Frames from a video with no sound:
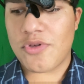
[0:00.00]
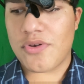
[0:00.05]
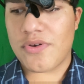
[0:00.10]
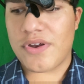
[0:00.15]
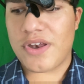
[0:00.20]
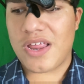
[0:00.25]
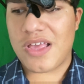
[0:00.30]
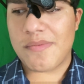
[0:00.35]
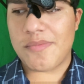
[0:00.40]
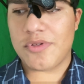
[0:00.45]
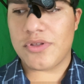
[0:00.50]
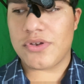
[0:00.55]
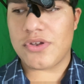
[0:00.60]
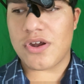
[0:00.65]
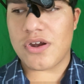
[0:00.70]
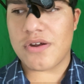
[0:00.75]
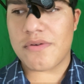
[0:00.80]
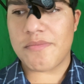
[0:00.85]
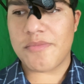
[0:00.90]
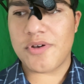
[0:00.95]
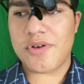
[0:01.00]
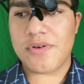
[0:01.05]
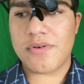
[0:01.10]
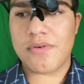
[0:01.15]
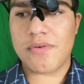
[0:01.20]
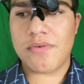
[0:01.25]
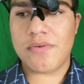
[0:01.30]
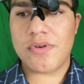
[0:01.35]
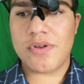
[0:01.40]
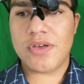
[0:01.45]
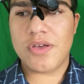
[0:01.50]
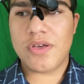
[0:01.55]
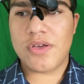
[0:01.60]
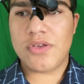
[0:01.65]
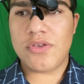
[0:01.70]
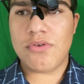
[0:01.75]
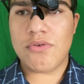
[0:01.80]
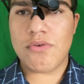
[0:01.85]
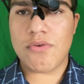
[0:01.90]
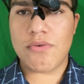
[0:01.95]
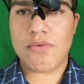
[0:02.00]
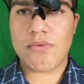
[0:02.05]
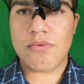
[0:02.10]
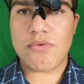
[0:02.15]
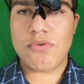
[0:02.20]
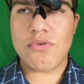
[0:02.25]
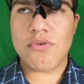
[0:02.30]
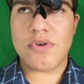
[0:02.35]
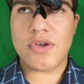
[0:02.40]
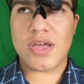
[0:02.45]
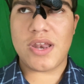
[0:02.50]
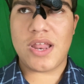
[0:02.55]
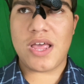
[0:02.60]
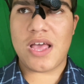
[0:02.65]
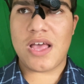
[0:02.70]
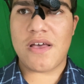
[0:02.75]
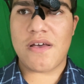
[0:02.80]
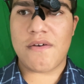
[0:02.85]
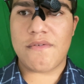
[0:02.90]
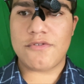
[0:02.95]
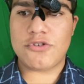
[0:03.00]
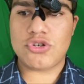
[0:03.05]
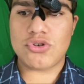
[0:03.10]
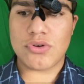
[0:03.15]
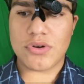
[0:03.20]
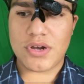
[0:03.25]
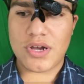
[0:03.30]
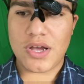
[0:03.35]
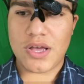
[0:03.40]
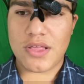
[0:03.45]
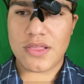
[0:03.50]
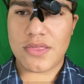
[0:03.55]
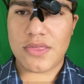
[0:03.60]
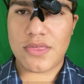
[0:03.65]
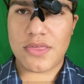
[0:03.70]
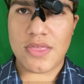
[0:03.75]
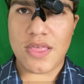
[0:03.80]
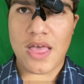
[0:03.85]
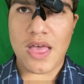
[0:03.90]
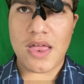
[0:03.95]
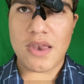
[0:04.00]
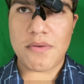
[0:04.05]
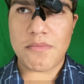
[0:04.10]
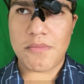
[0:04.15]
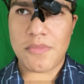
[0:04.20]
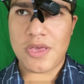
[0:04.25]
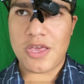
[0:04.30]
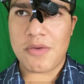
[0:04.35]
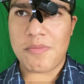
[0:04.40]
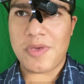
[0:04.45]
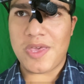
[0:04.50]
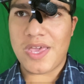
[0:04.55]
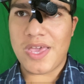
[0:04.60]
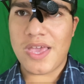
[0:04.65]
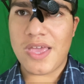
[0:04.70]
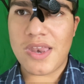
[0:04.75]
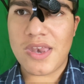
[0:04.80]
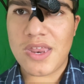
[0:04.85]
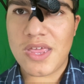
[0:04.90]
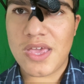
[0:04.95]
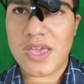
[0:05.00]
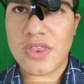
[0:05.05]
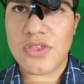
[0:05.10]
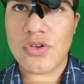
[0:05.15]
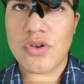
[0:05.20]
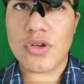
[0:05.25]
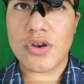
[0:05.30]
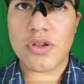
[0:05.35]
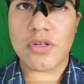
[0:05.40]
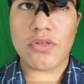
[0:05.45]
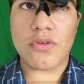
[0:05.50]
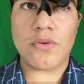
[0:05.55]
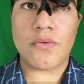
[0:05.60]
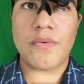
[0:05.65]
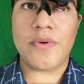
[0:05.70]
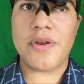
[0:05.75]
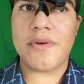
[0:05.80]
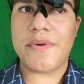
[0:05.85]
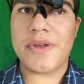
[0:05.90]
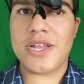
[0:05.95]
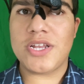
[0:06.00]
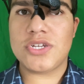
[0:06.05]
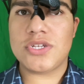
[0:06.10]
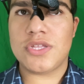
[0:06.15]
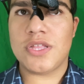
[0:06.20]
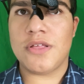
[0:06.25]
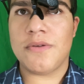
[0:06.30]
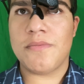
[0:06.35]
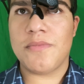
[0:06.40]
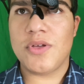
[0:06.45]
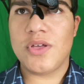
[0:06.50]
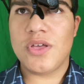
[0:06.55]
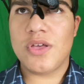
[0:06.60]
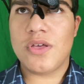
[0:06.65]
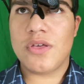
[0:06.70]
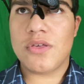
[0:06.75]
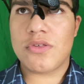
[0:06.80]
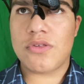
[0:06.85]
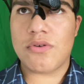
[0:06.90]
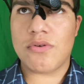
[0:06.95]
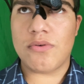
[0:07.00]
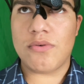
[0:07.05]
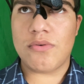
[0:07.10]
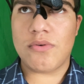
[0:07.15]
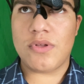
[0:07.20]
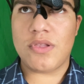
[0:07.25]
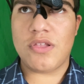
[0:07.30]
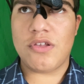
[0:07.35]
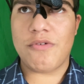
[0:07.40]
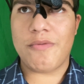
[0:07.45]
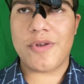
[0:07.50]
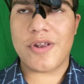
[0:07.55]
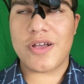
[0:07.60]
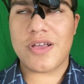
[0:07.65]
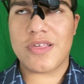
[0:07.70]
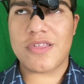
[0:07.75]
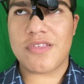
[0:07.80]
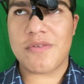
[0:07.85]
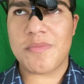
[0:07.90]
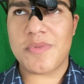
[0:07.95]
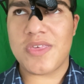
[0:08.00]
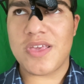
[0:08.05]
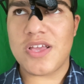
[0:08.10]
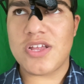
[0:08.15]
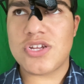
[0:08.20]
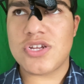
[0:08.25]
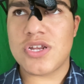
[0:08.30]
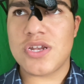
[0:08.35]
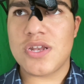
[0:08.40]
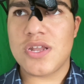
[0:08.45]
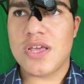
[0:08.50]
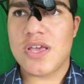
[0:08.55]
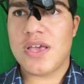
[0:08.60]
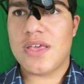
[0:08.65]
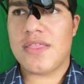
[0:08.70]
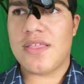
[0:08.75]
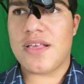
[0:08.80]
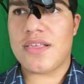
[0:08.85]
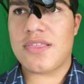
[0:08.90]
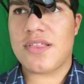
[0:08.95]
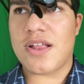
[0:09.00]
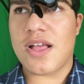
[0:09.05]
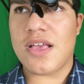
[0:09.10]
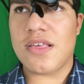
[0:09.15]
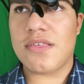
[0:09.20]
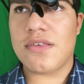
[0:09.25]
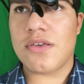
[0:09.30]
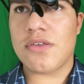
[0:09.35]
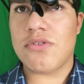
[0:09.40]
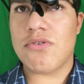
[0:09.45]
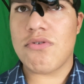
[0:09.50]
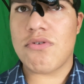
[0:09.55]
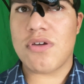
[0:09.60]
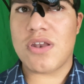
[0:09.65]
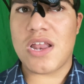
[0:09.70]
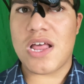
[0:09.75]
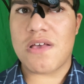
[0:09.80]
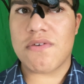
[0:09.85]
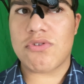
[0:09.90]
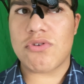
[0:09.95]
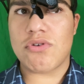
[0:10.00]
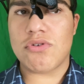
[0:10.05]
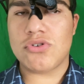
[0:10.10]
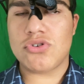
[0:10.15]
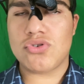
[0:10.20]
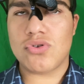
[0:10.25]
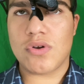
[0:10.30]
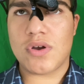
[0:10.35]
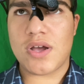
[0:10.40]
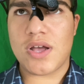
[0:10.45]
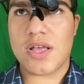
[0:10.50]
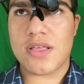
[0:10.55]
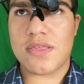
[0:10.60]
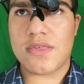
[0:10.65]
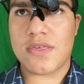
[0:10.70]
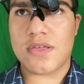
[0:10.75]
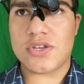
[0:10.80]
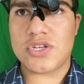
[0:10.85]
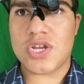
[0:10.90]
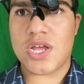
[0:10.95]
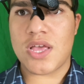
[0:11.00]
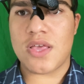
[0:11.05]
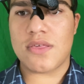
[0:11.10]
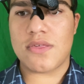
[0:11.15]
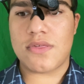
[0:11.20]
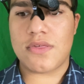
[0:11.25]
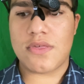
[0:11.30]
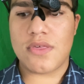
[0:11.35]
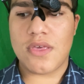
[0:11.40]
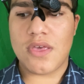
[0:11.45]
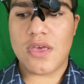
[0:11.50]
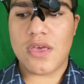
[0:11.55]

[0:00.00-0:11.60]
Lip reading: or enable dark mode. You can have shortcuts that may be handy, and you can also rearrange them. So a little bit of customization. That's nice because you can have certain shortcuts such as